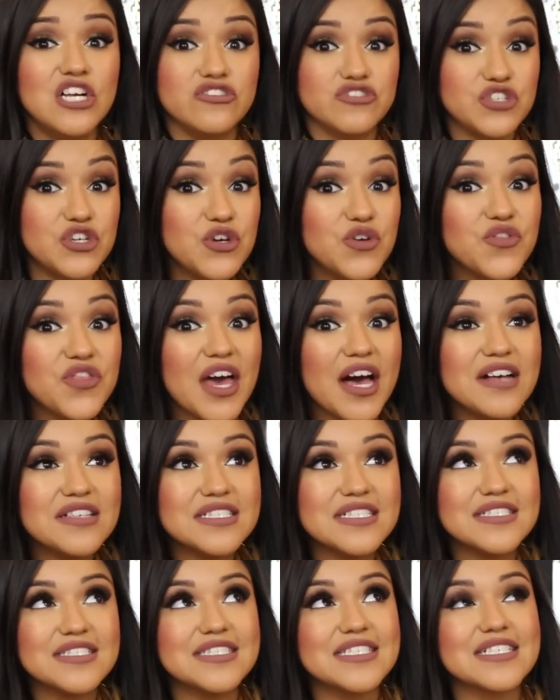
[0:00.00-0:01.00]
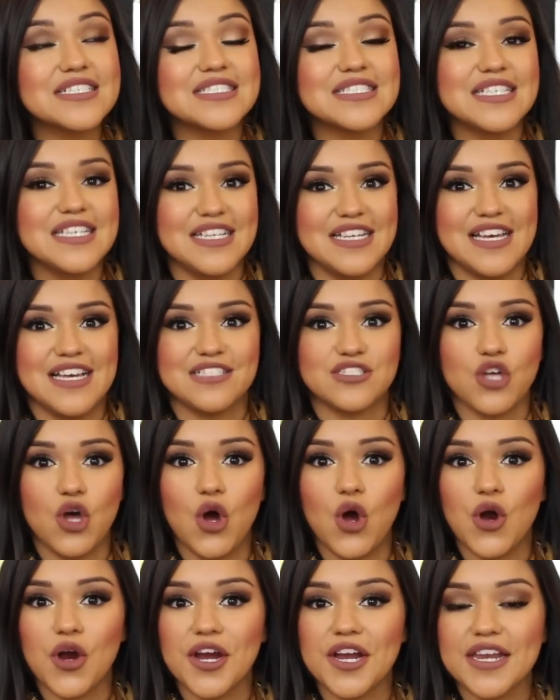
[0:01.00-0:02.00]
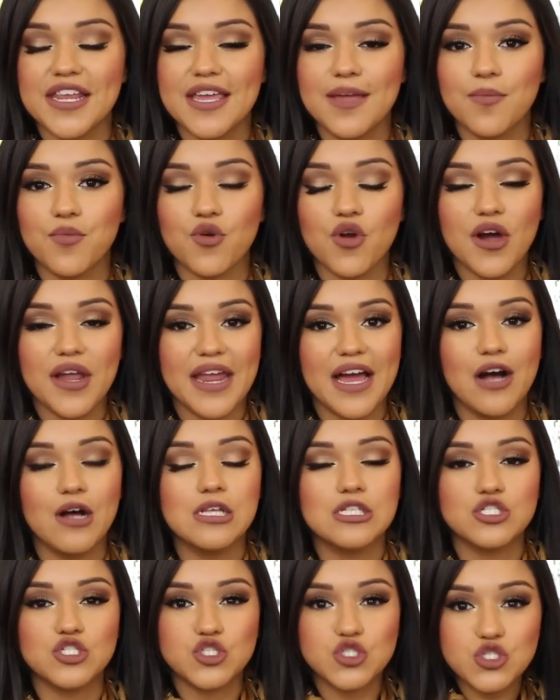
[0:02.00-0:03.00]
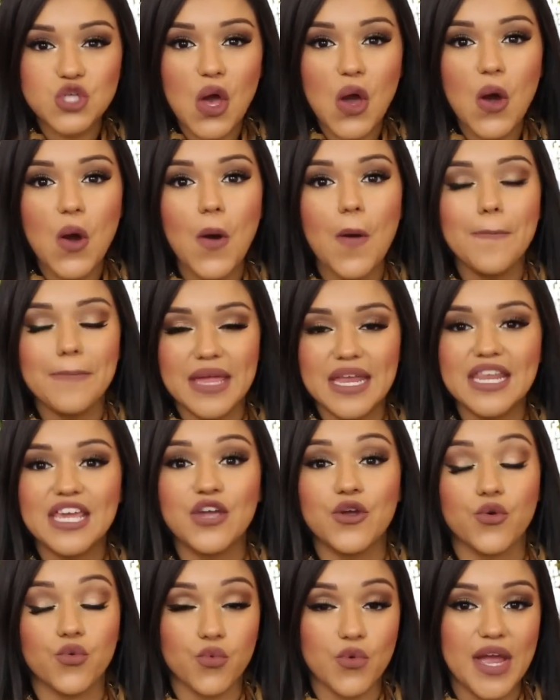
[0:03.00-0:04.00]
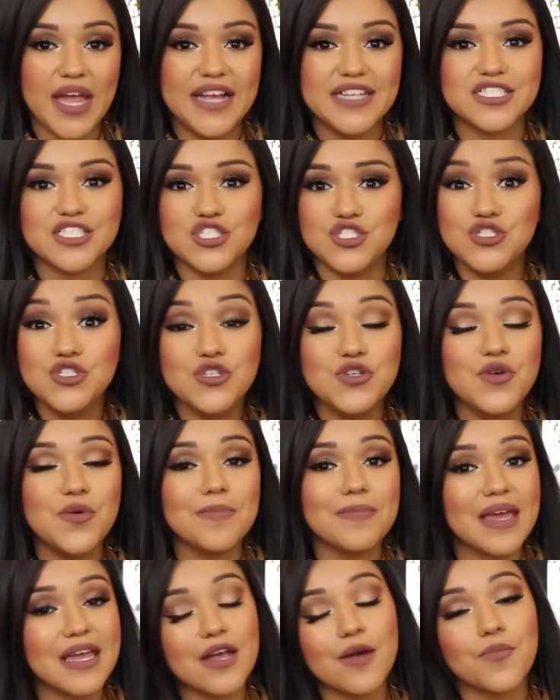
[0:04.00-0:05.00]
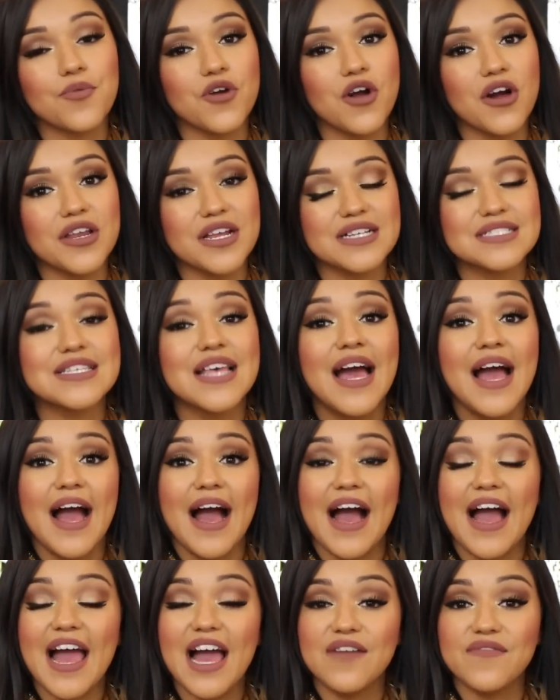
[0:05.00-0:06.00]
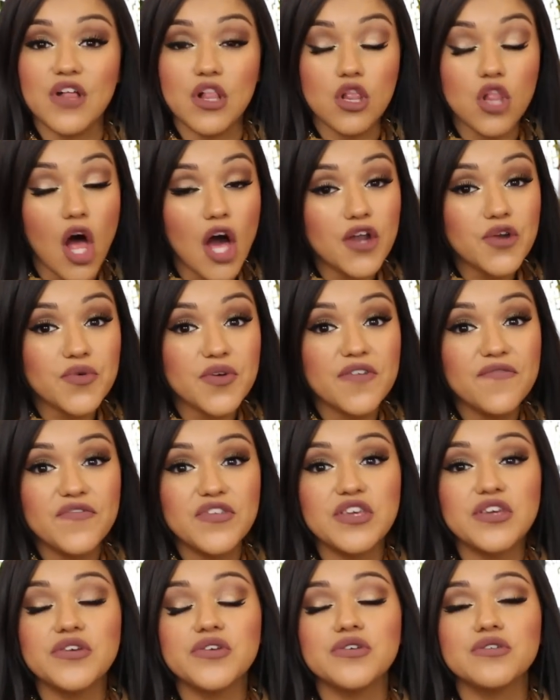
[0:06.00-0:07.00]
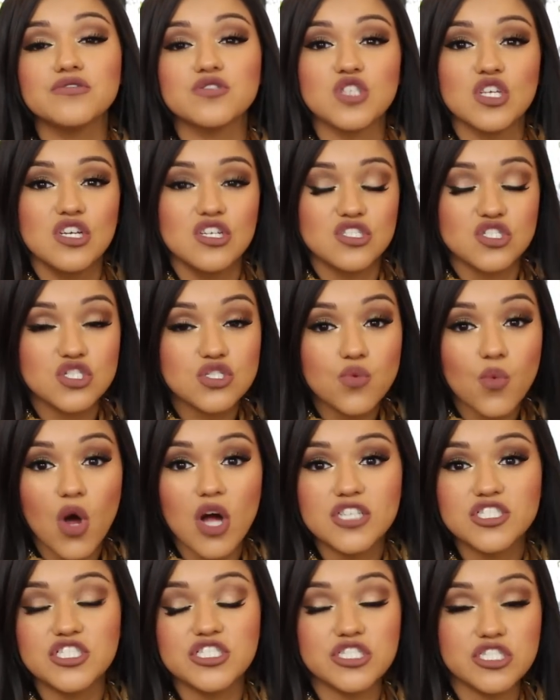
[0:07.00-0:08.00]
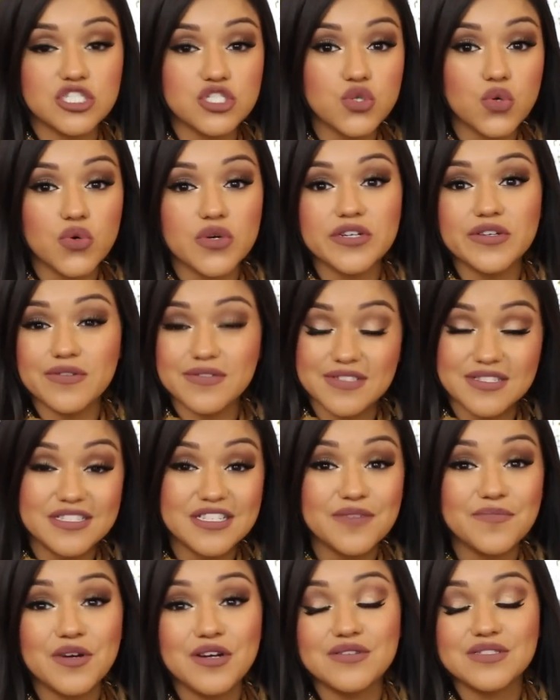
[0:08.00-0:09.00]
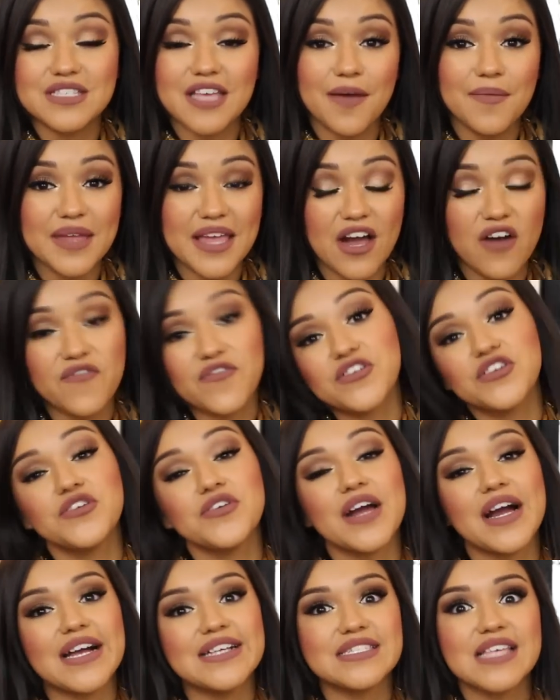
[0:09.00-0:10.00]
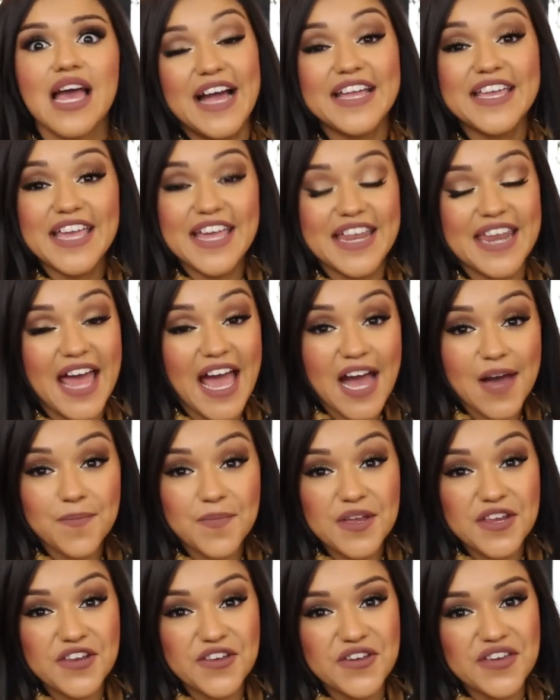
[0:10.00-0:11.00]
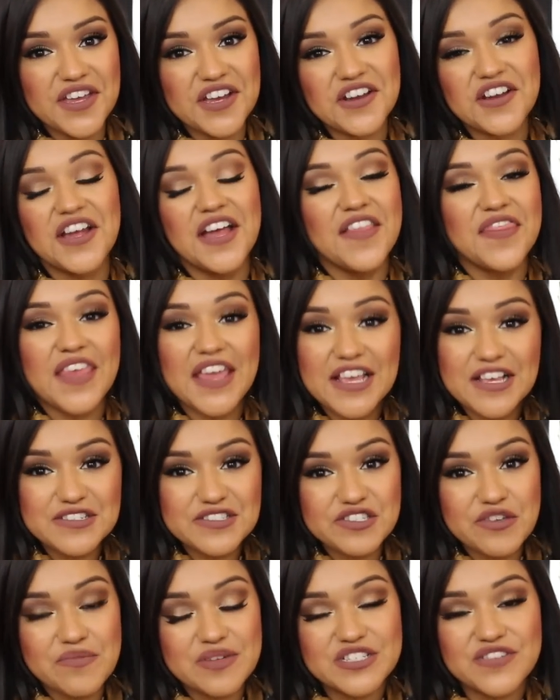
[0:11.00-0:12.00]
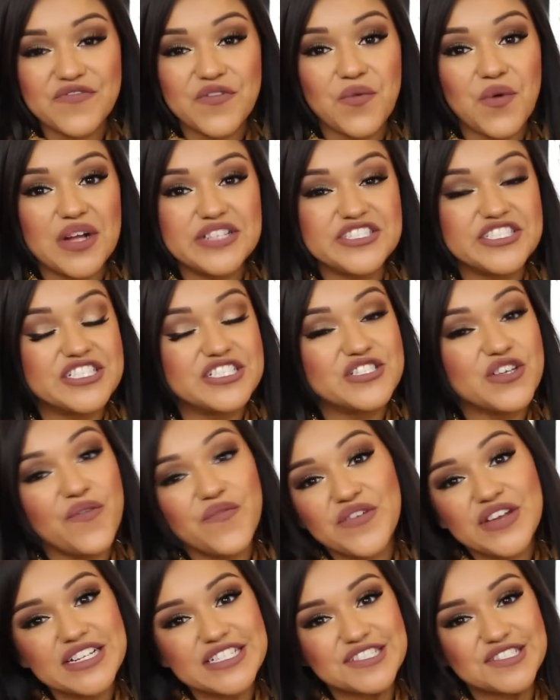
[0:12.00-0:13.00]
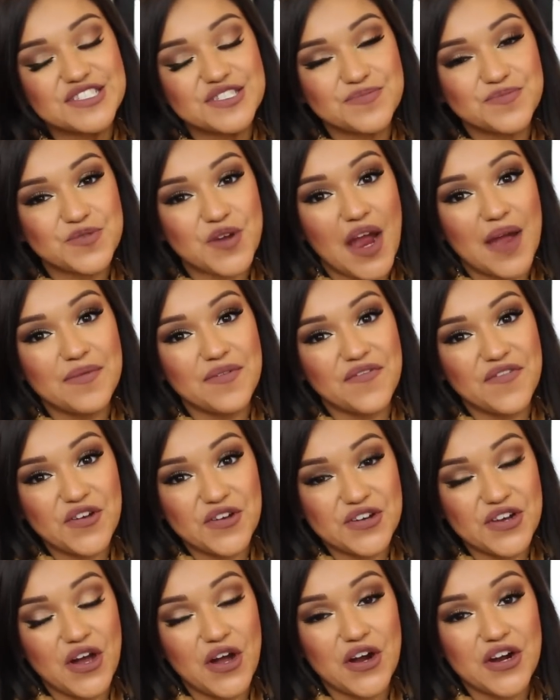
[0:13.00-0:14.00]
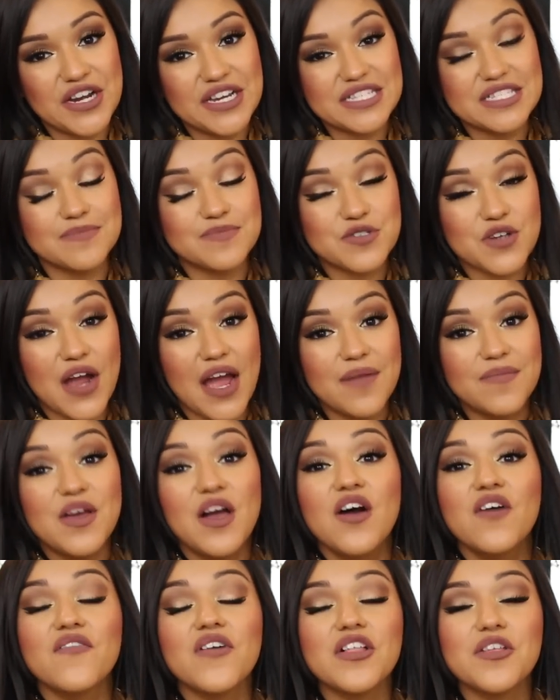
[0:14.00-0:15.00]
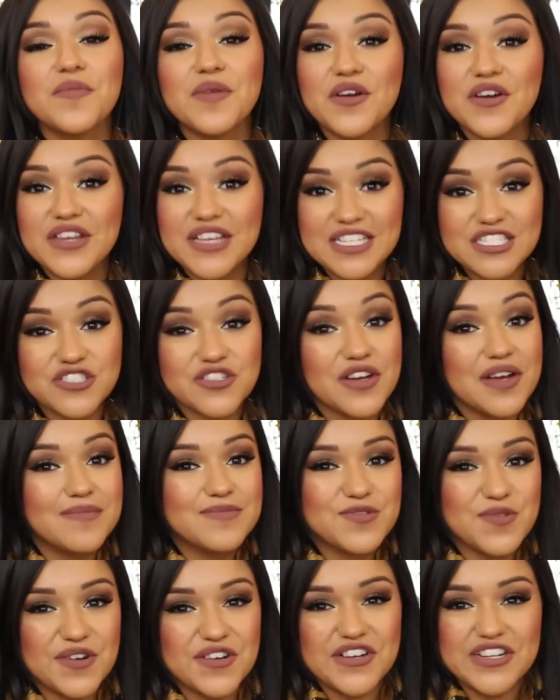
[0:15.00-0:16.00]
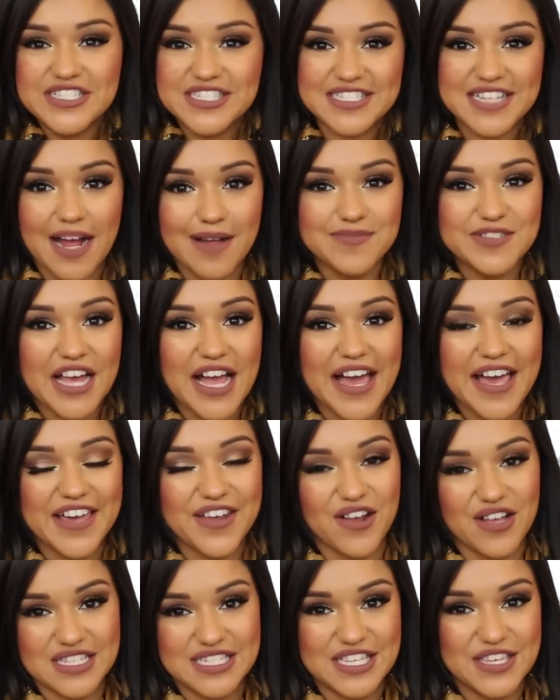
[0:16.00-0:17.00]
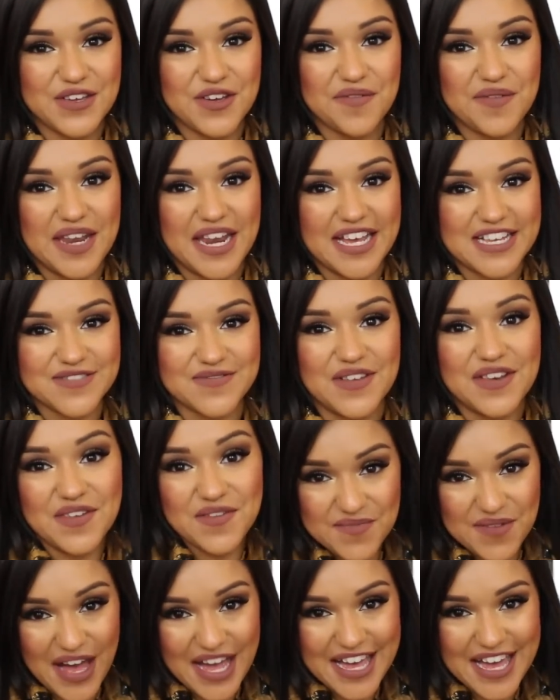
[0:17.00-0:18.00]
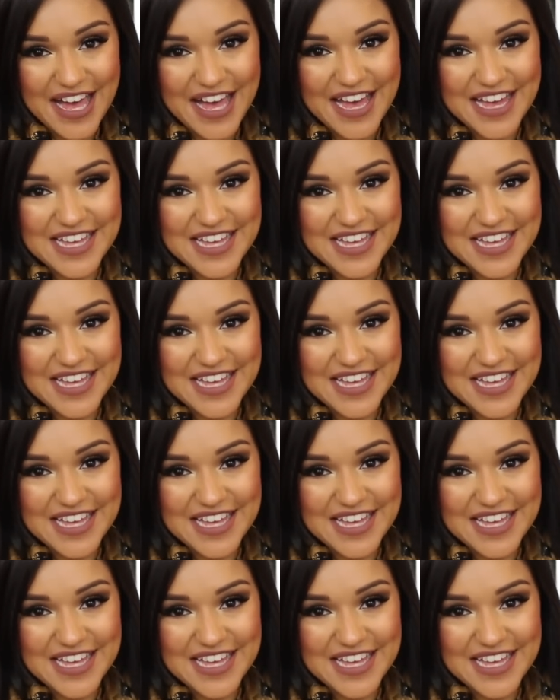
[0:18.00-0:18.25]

2016 has already brought out so many great new makeup products. I have a lot of reviews, swatches, tutorials, demos coming out for you guys. Again, Happy New Year. Thank you so much for watching. Don't forget to subscribe if you're not already subscribed. Follow me on Instagram, Twitter, and Snapchat, and I'll see you in my next one. Bye,